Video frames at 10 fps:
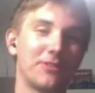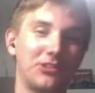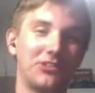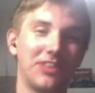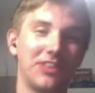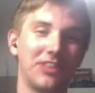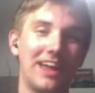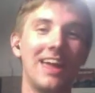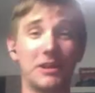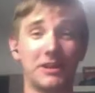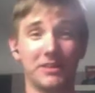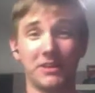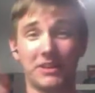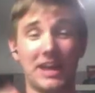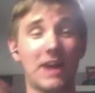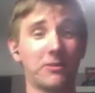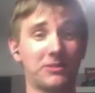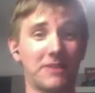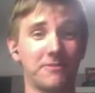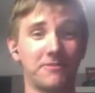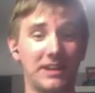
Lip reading: And then when the countdown finished,